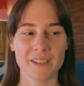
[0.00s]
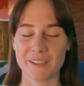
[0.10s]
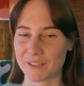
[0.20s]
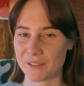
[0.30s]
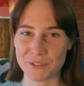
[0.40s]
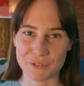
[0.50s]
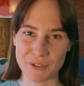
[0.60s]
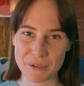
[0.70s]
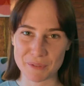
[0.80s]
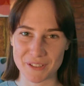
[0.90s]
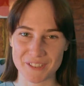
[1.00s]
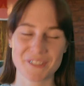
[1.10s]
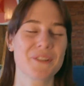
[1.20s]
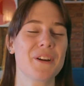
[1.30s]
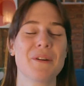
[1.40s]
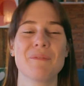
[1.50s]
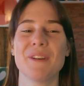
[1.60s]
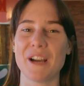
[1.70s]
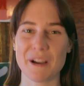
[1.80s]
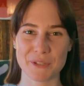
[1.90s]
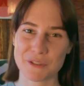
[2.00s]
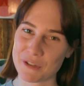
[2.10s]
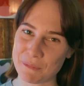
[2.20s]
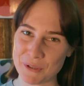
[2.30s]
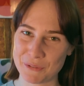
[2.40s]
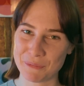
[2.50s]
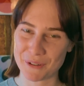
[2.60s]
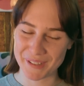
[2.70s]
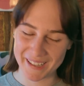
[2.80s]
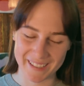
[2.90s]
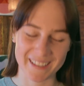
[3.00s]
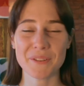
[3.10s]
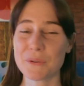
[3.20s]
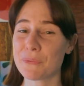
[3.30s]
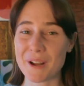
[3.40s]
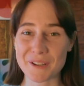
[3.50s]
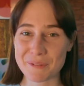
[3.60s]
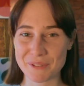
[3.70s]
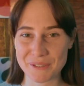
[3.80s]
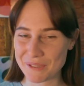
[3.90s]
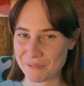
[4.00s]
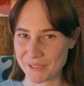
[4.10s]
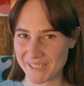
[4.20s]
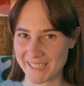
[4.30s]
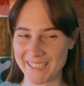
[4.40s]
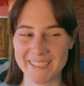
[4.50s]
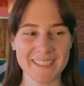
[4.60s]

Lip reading: You can also follow me on Instagram. I've been trying to post more there. So welcome to the community.